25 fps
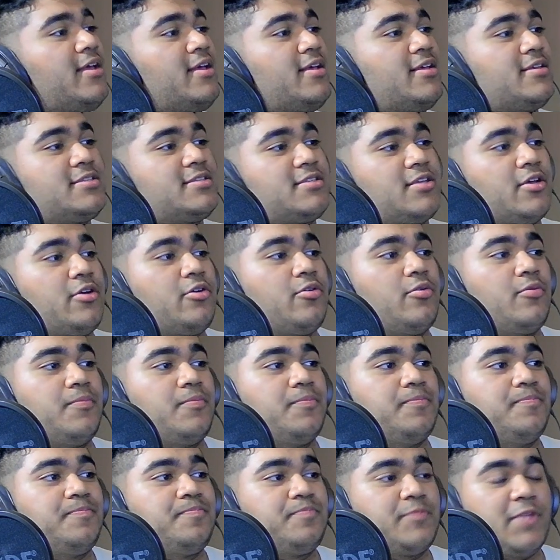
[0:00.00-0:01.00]
So,
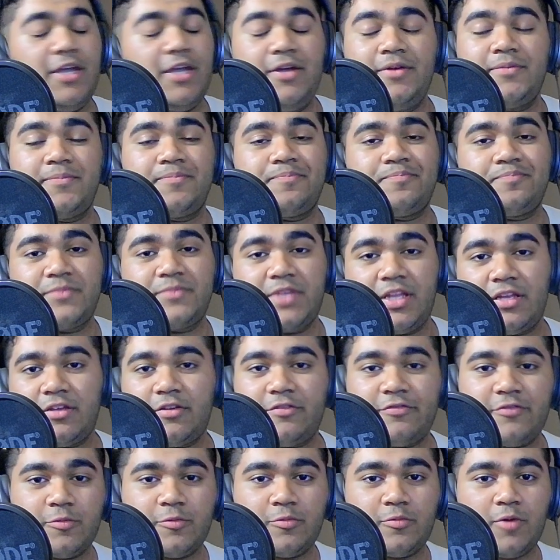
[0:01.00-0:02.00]
yeah, thank you
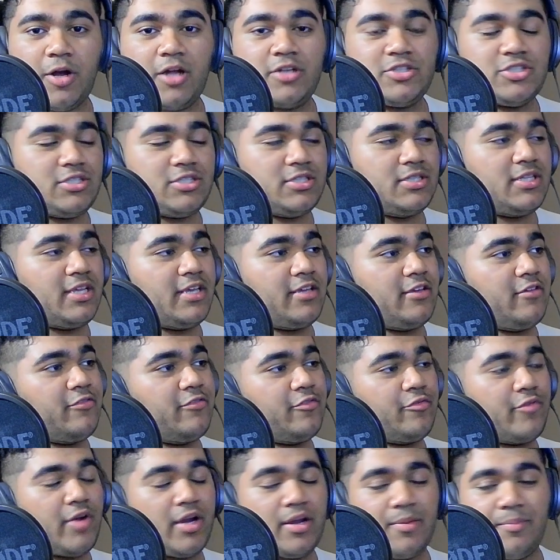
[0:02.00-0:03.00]
for watching. Thank you for
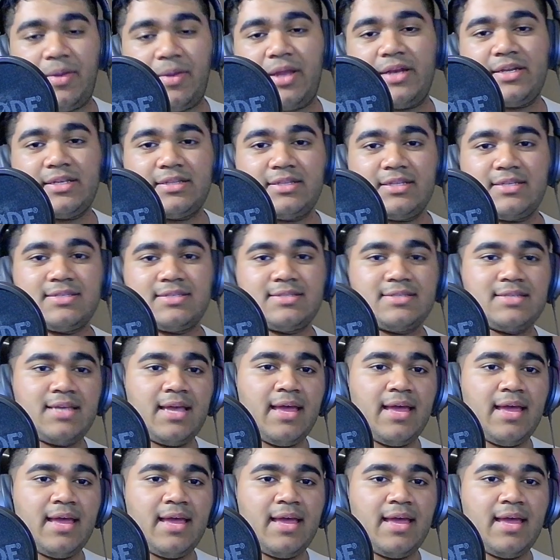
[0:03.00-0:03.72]
recommending this.